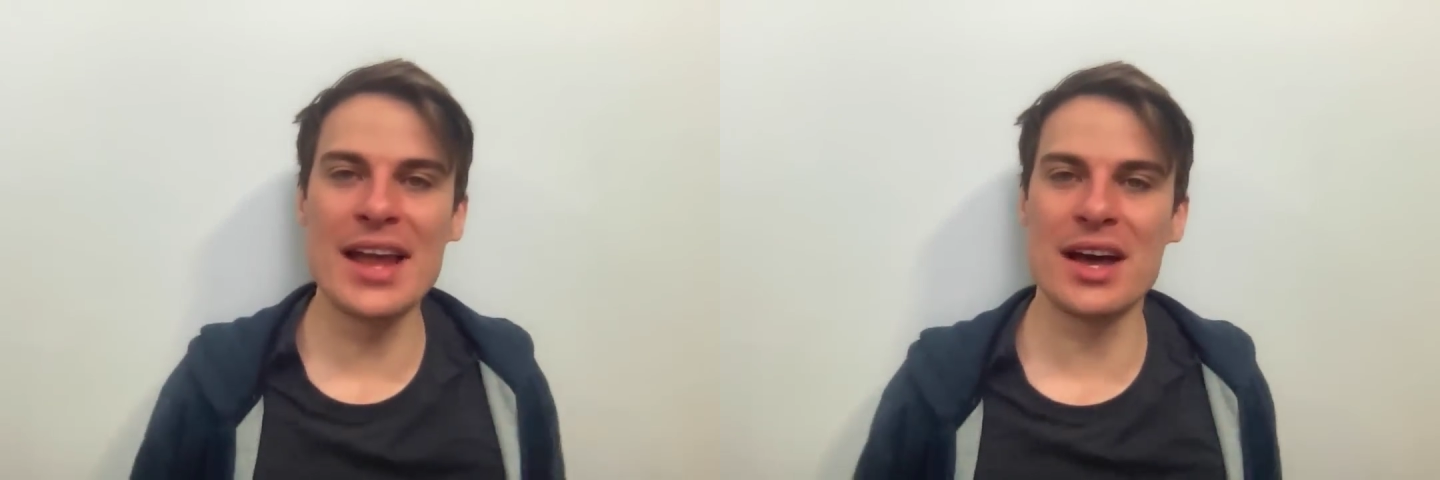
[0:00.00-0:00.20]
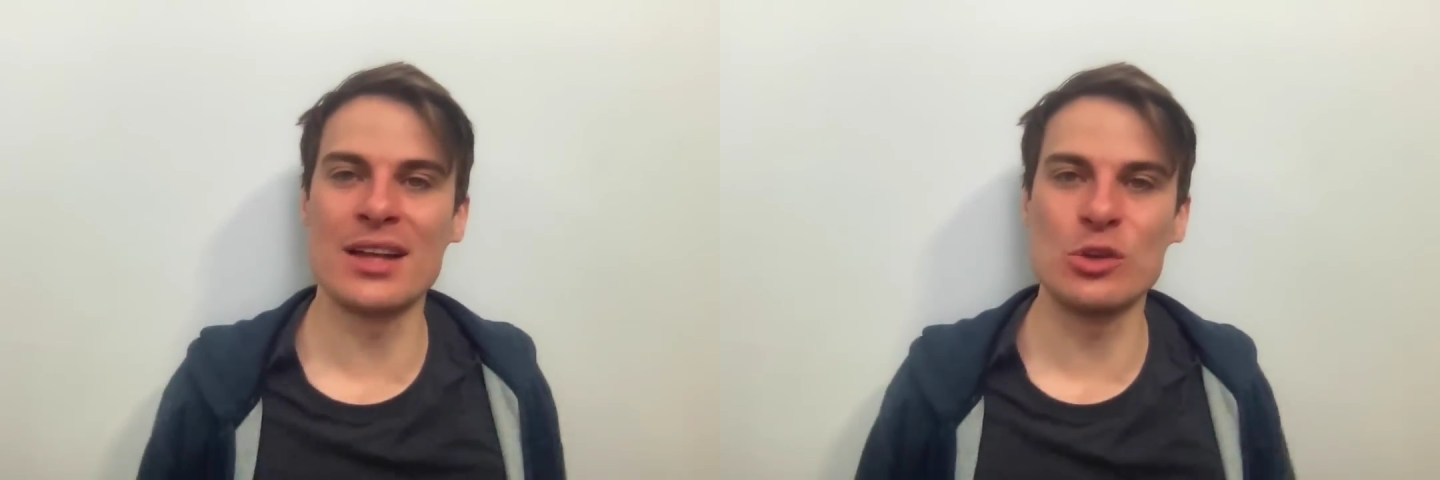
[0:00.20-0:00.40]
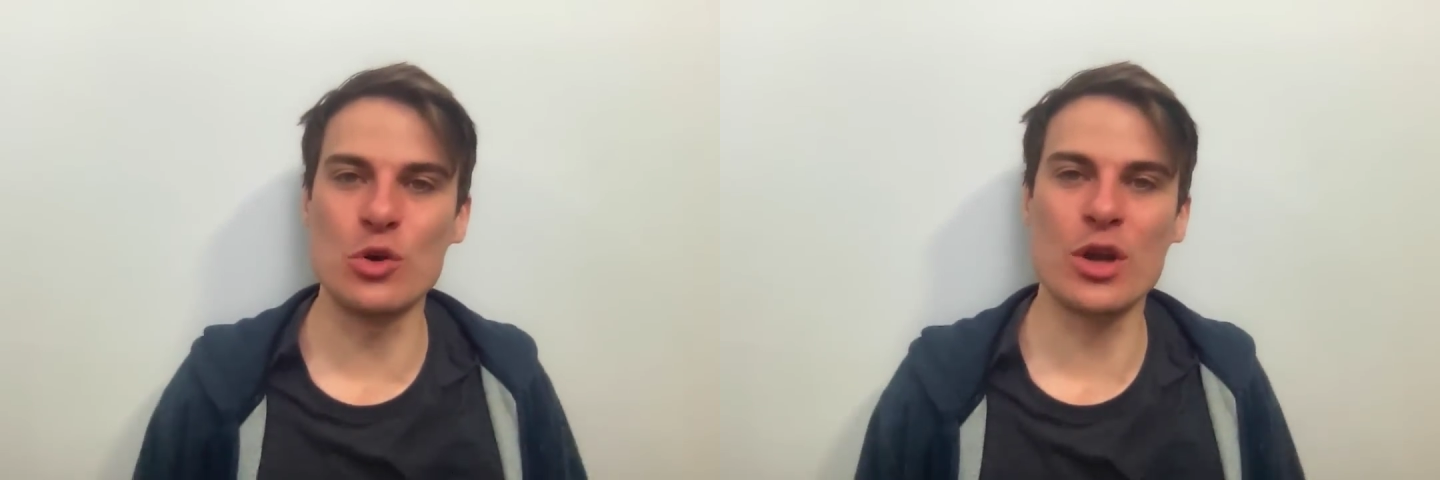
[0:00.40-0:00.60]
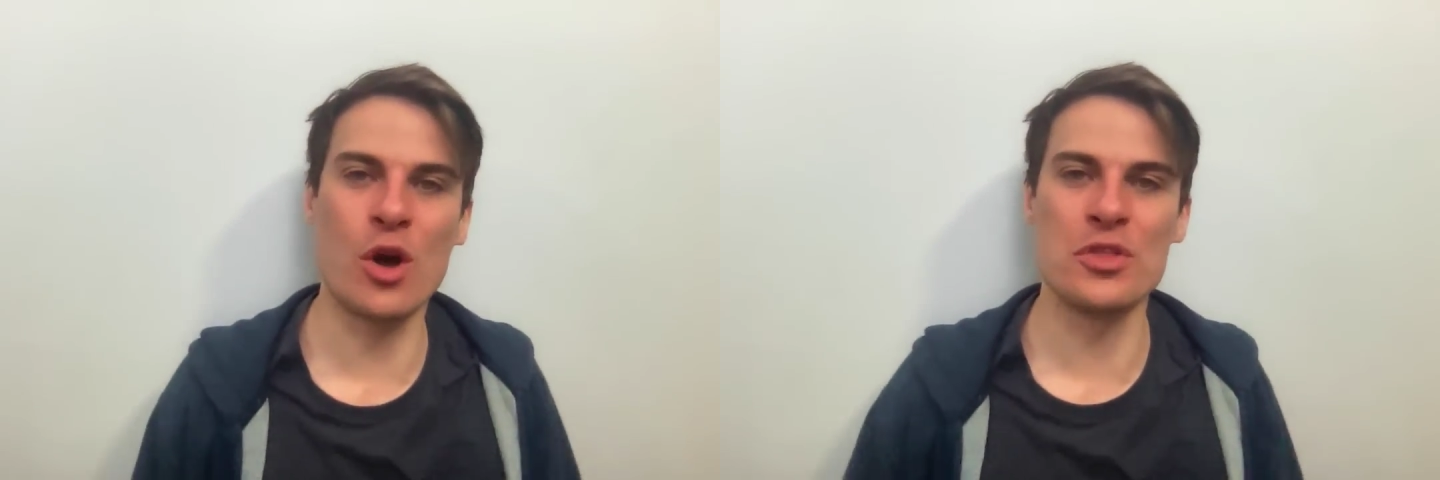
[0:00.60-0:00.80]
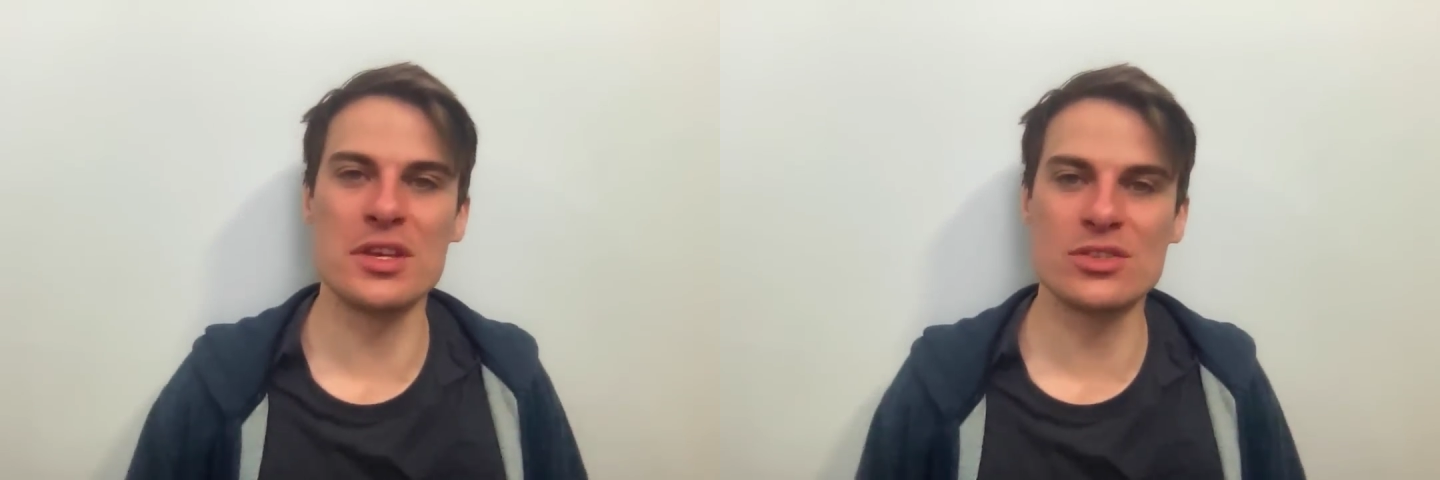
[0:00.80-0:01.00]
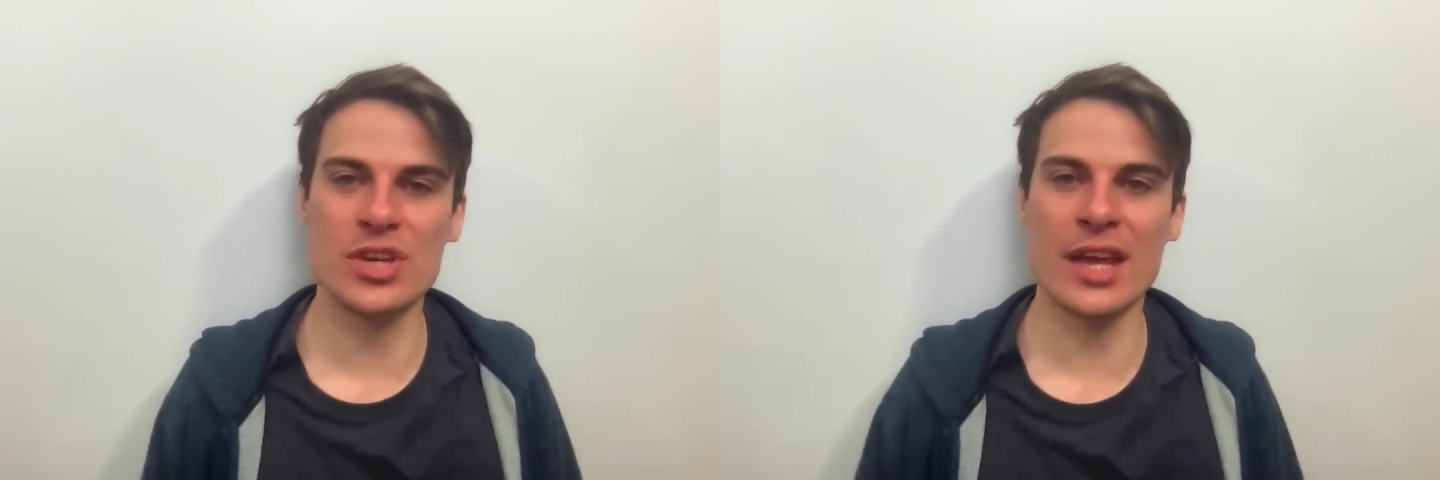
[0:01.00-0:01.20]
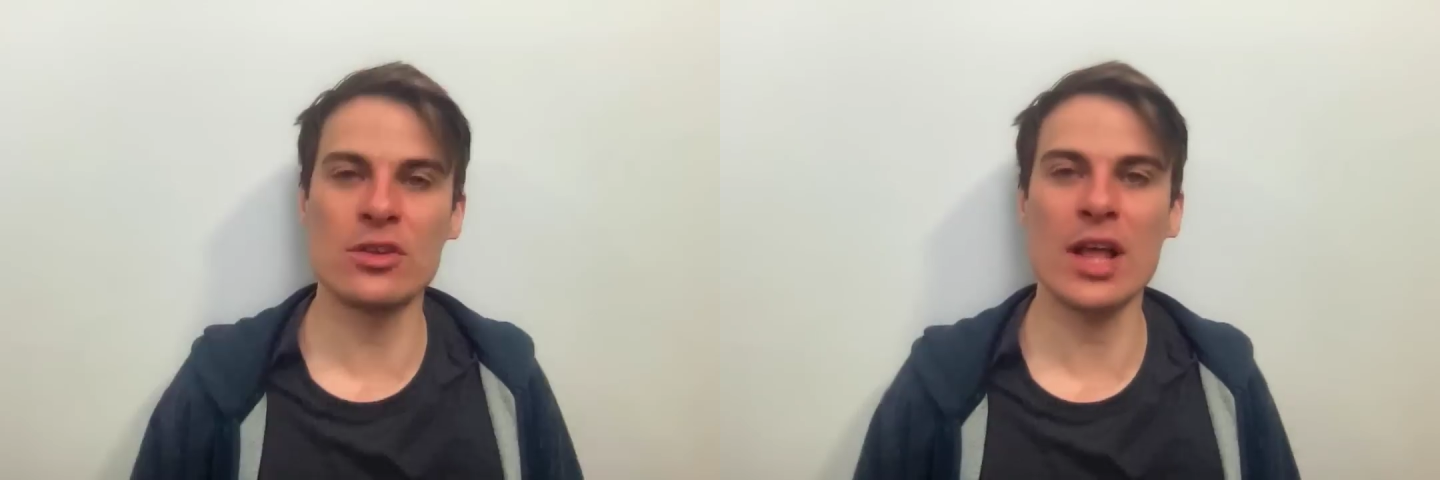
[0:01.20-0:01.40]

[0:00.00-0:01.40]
I look on this channel,